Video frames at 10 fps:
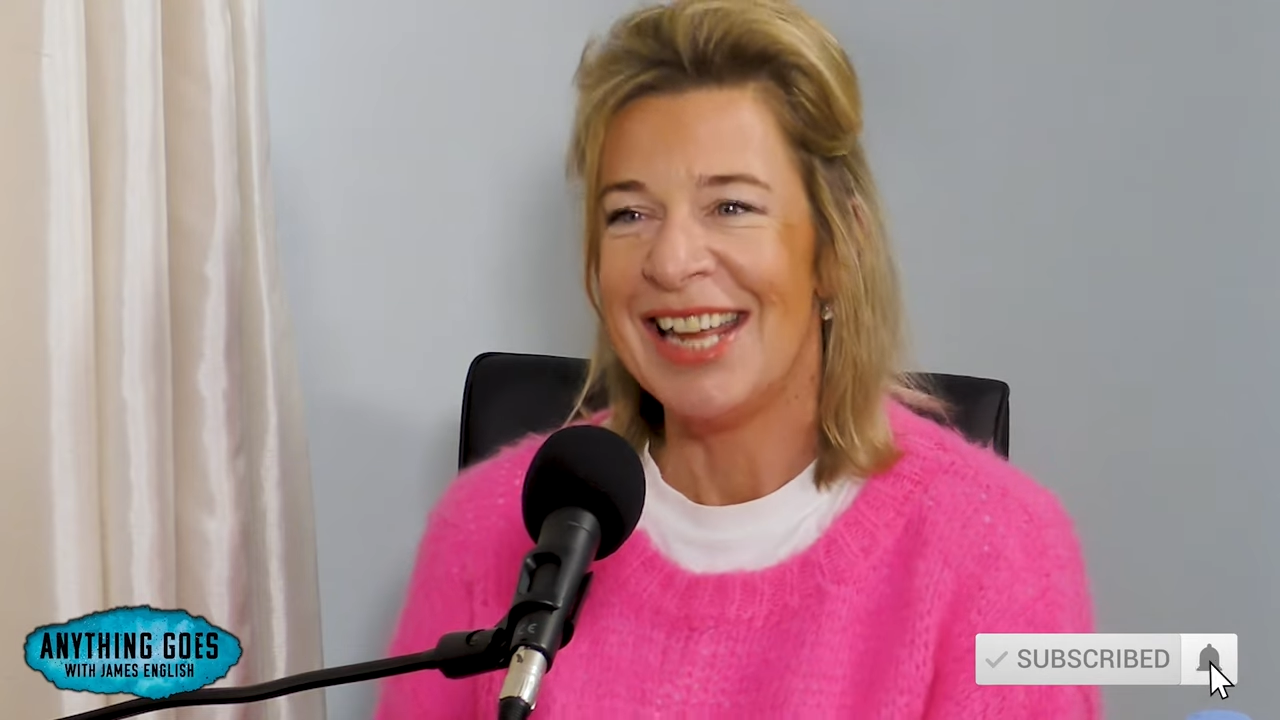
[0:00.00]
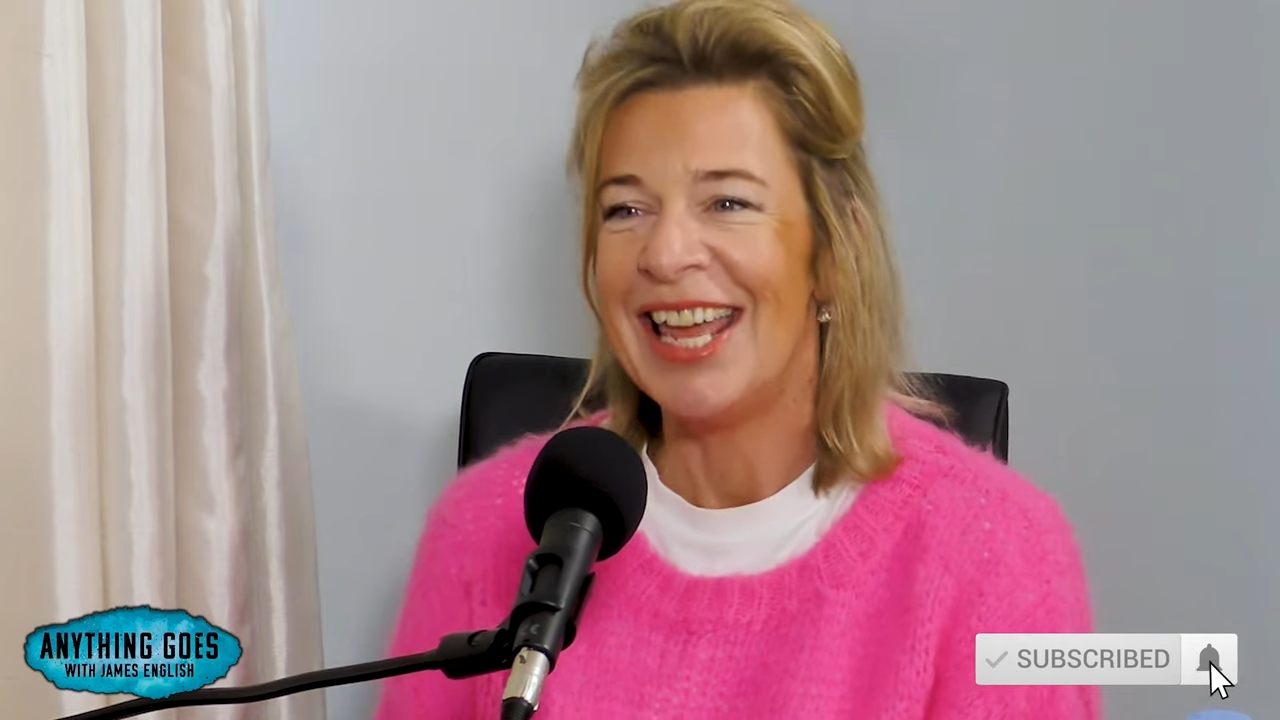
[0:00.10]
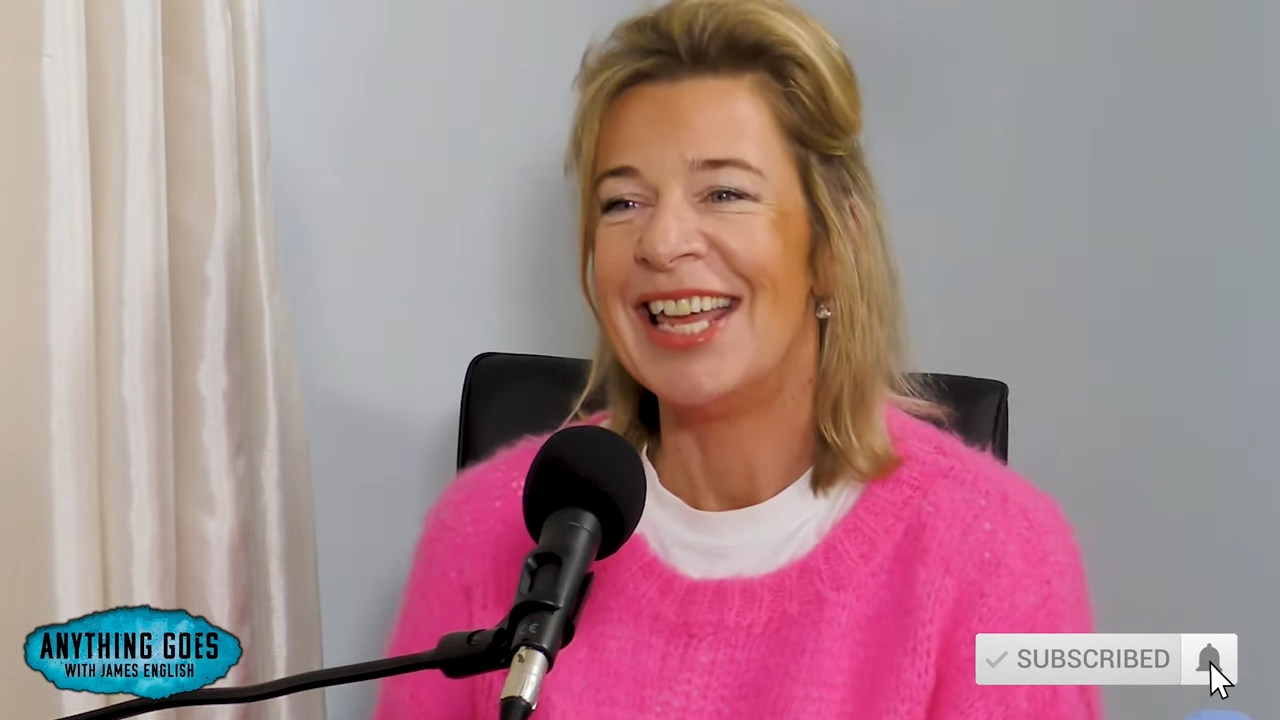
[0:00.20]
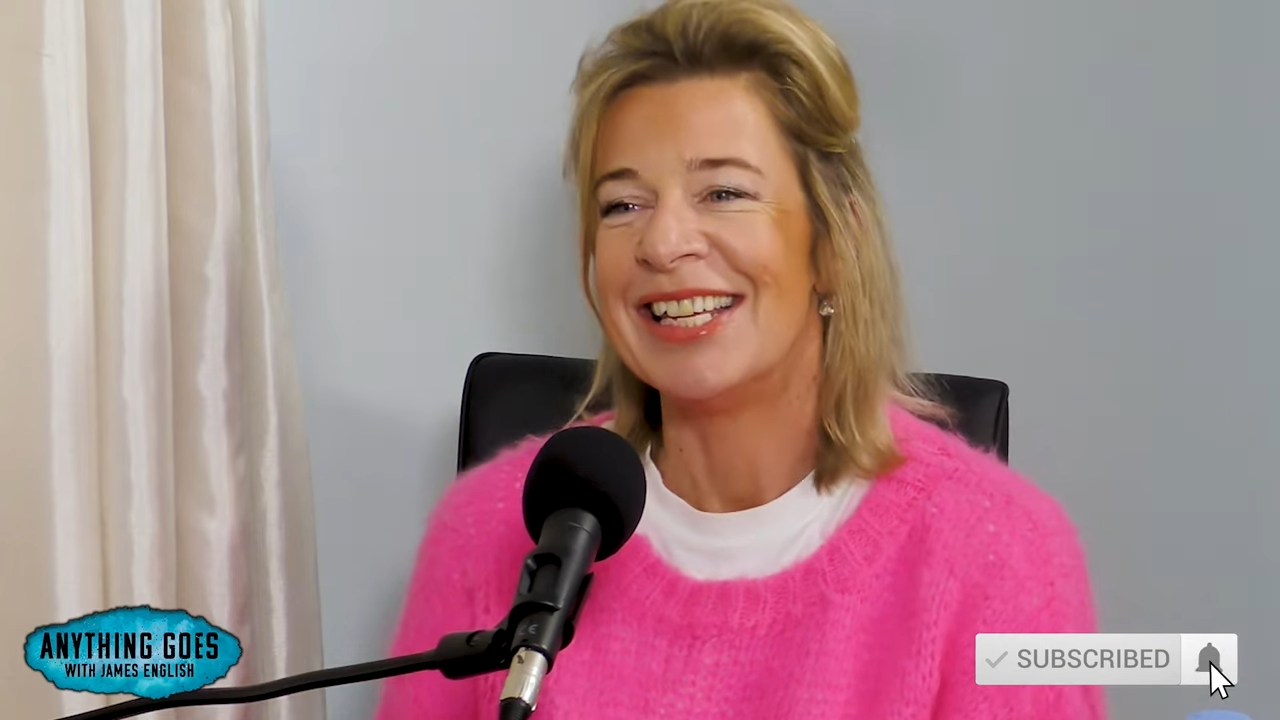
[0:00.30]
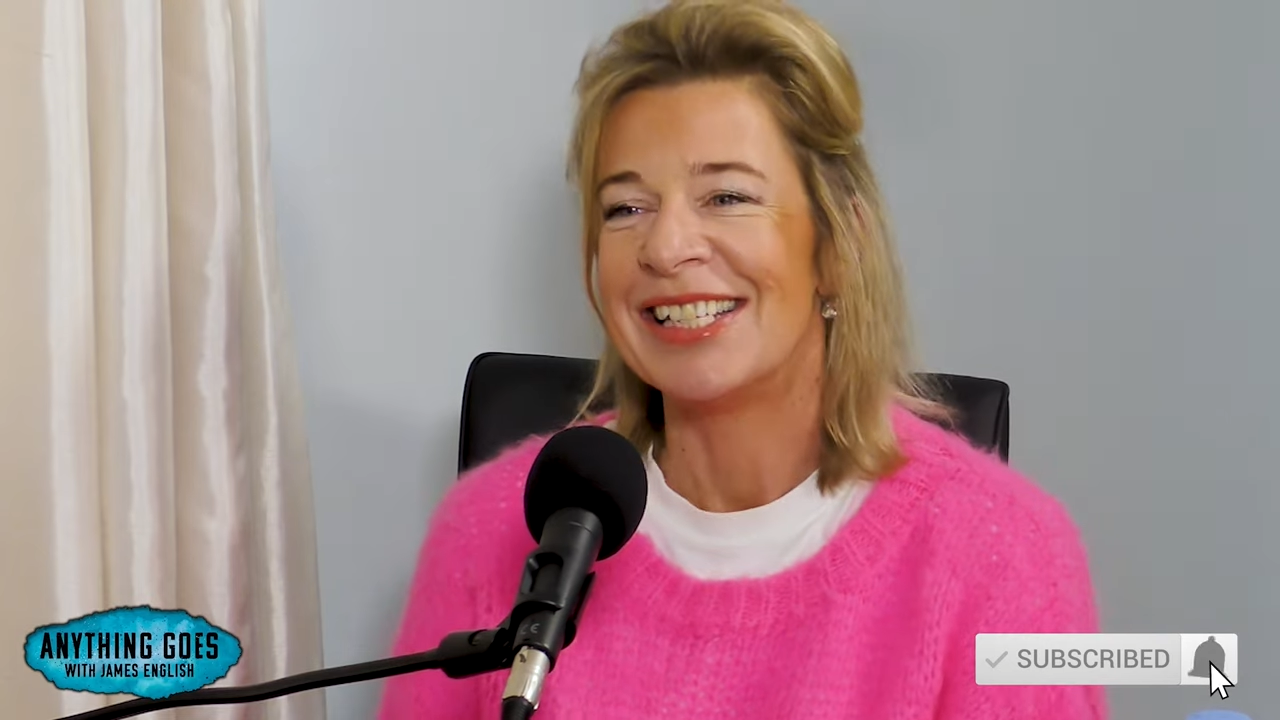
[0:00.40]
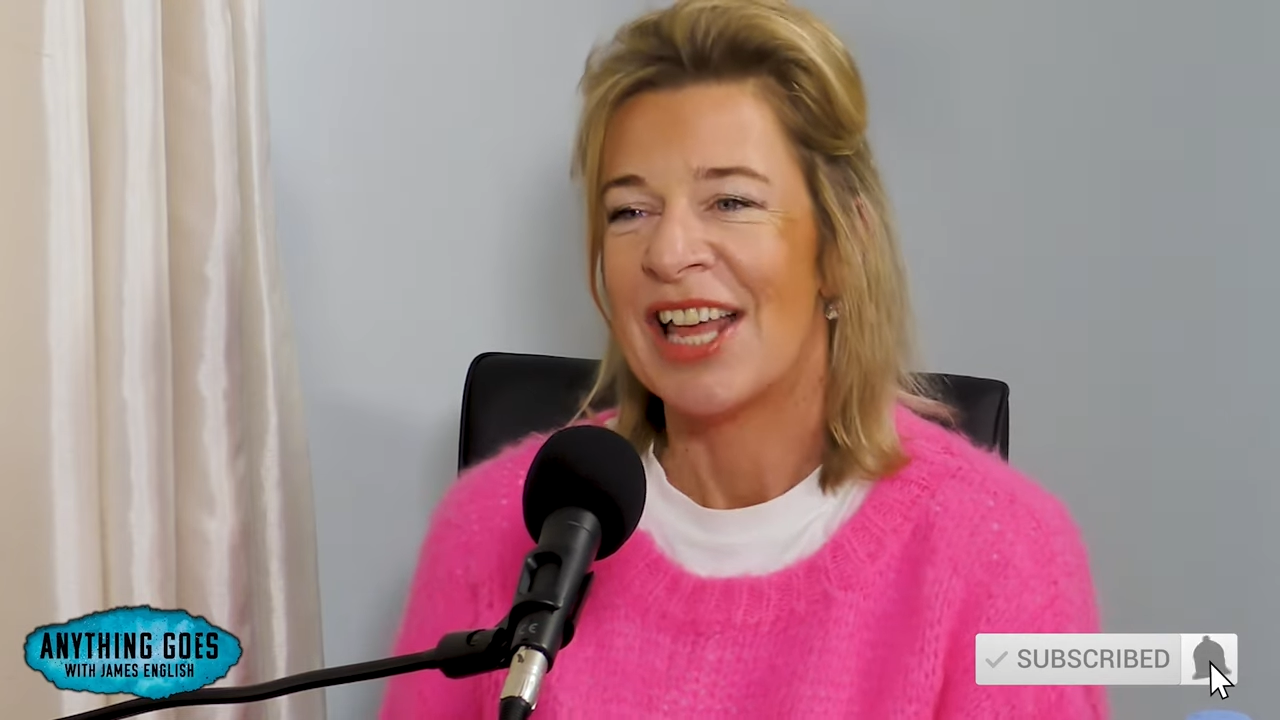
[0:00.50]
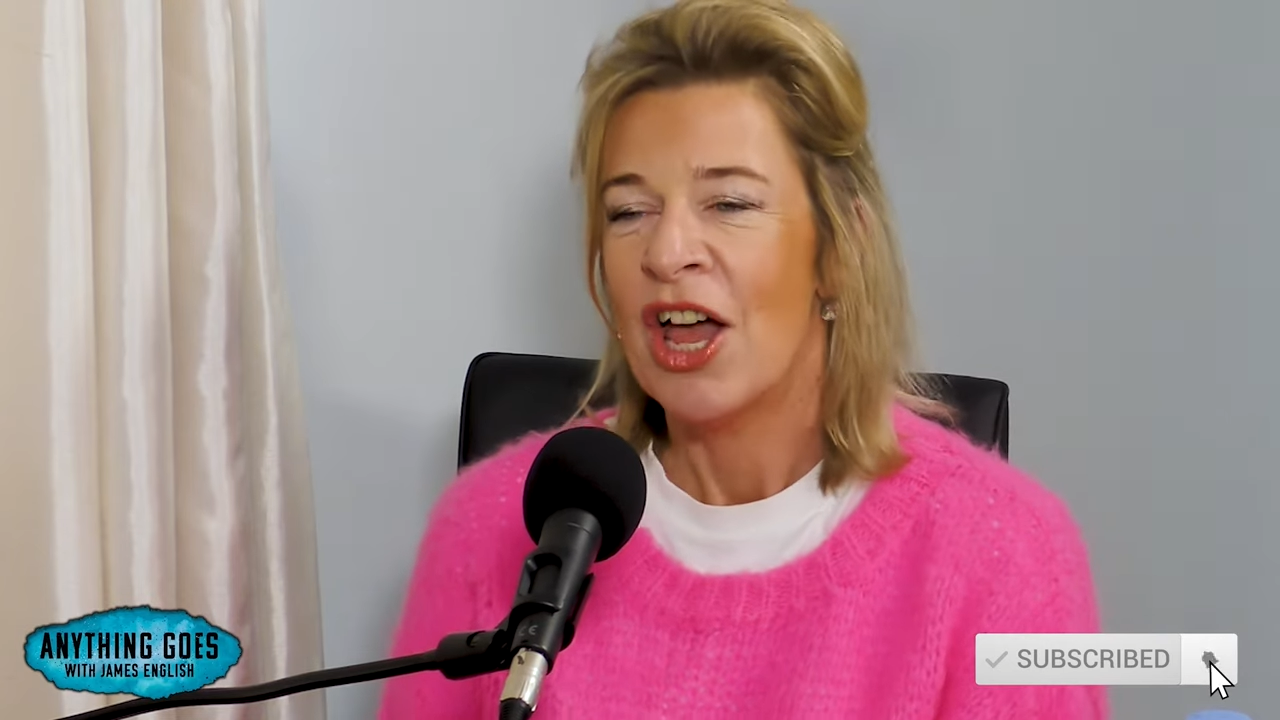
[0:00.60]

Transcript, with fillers: years.